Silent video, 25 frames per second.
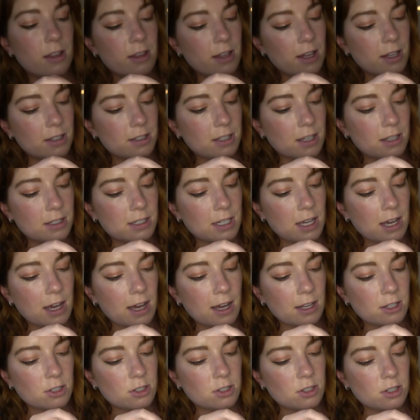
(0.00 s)
that's
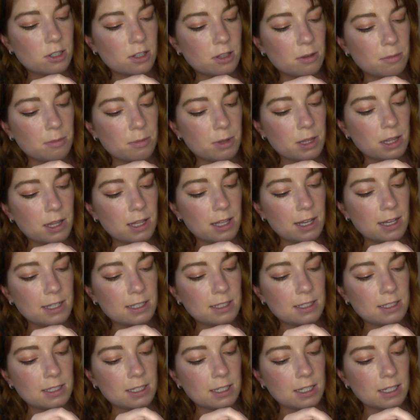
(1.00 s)
attached to the
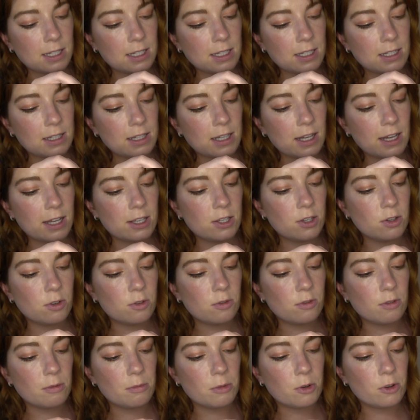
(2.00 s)
plastic that
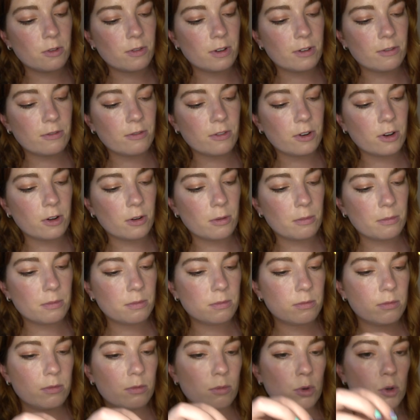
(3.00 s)
you remove it from.
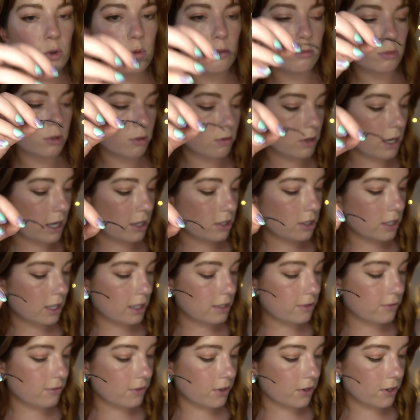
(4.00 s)
Boom, so it actually
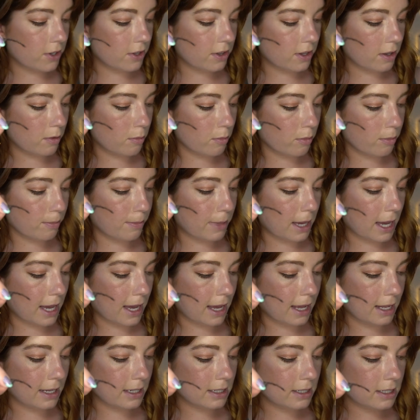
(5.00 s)
has a very thin
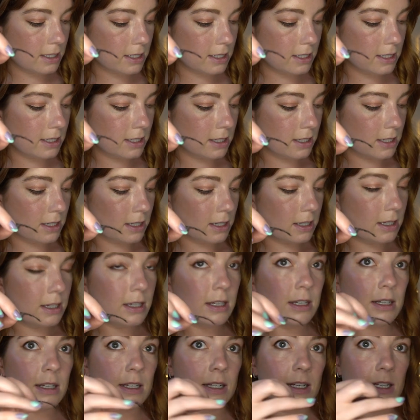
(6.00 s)
band.
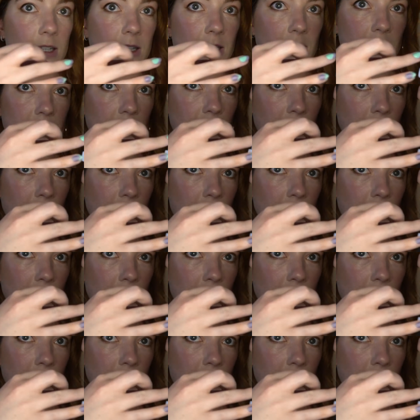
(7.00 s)
And there's